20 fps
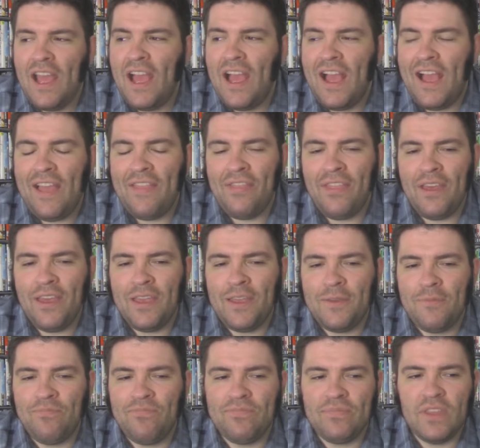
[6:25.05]
And,
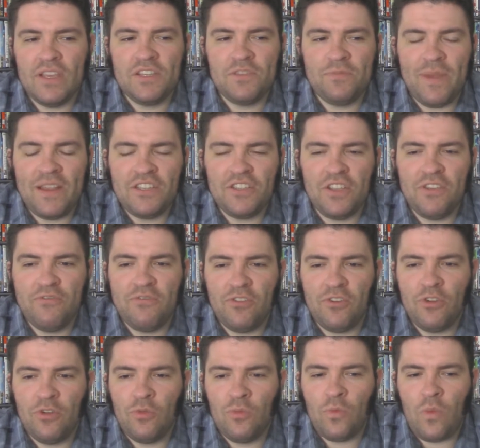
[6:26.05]
like, especially
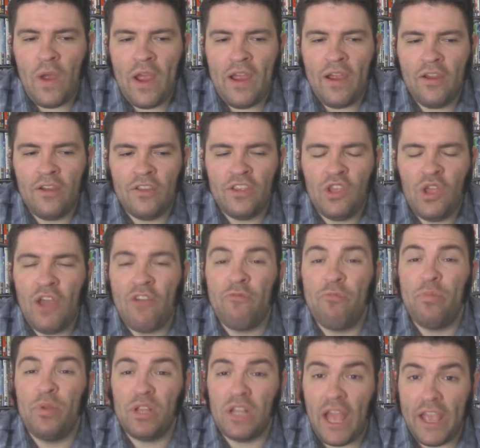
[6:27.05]
for where you have
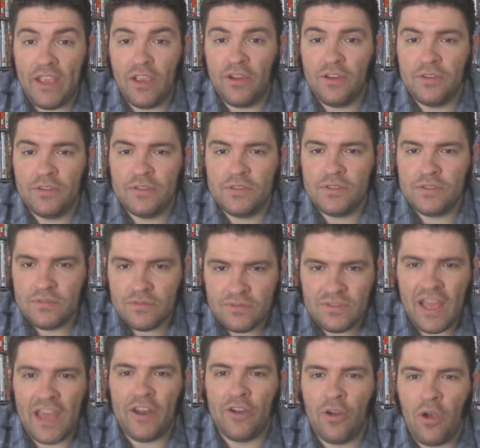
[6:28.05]
players
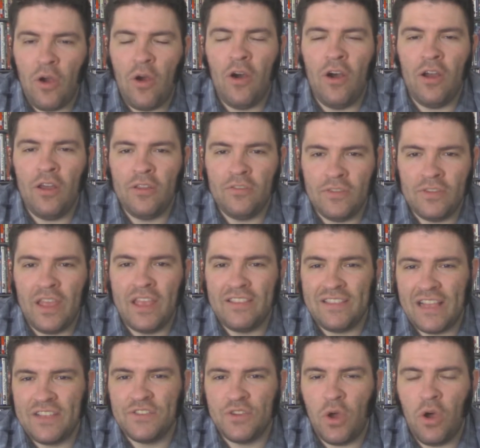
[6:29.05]
that are on, like,
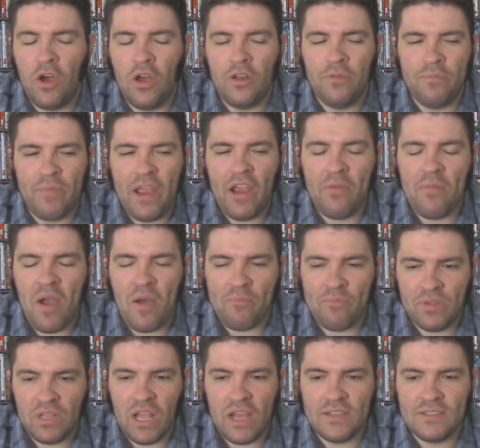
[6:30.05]
that's on Paramount
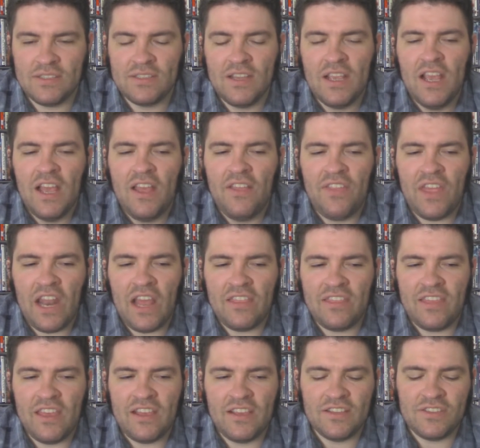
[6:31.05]
Plus, that I
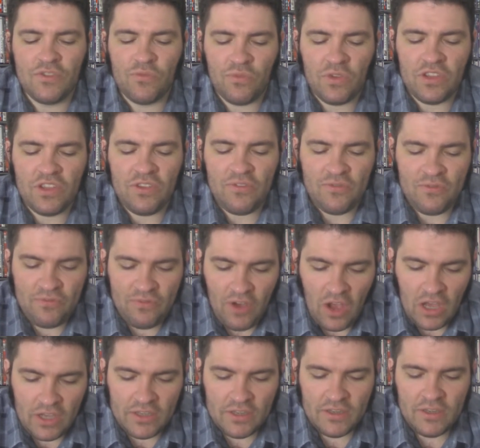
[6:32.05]
think is a really
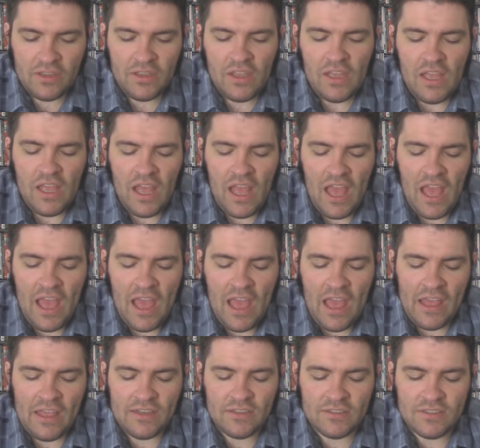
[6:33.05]
fun
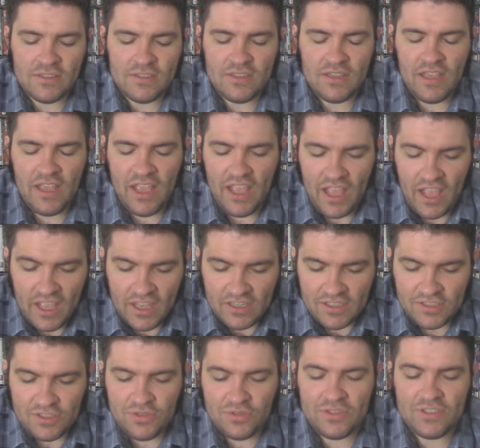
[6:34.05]
and
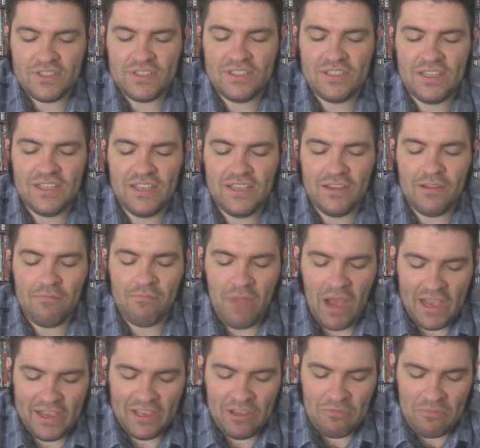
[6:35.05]
interesting
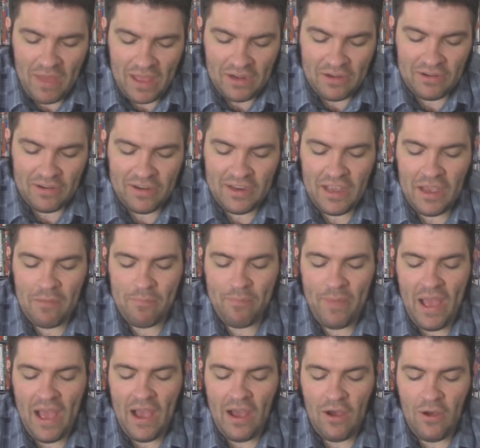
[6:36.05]
mockumentary
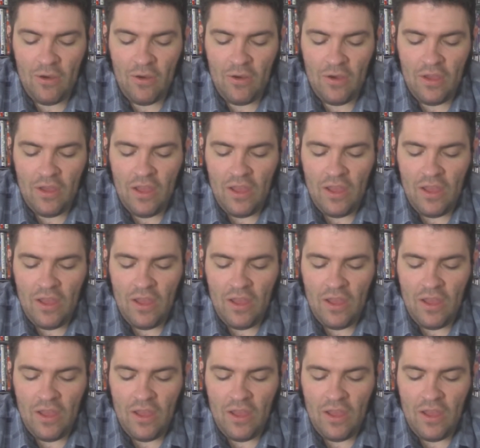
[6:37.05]
about,